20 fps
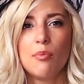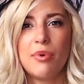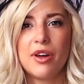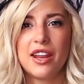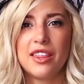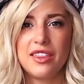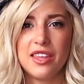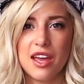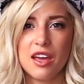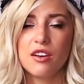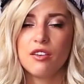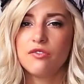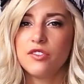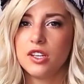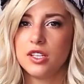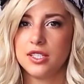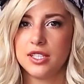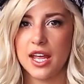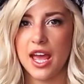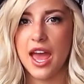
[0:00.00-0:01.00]
But at the end of
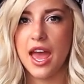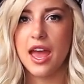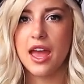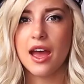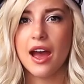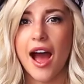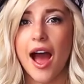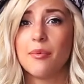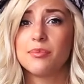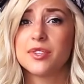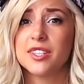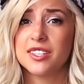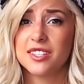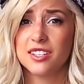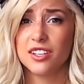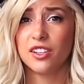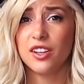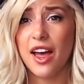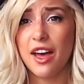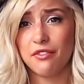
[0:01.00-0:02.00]
the day, I'm
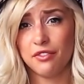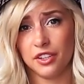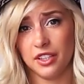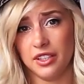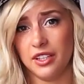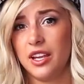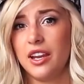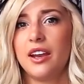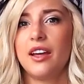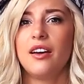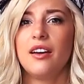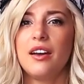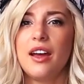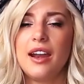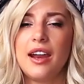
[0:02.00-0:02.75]
still Evelina,